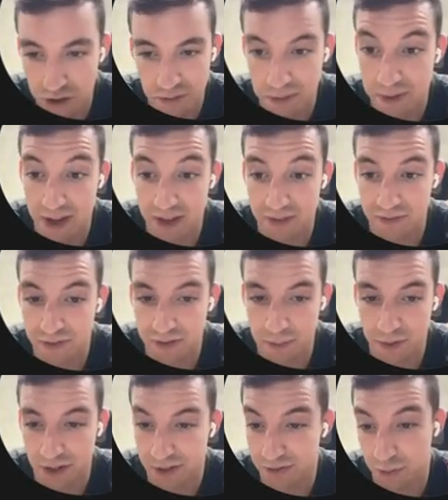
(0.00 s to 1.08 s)
you could be paying
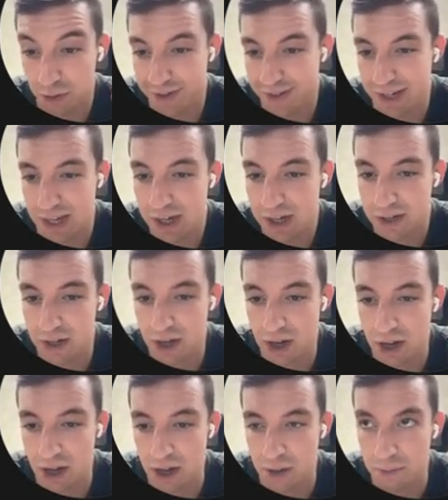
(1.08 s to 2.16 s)
$50 for one seat,
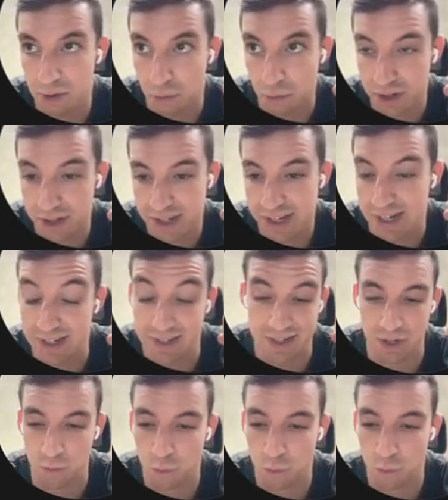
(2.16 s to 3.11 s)
but one seat is like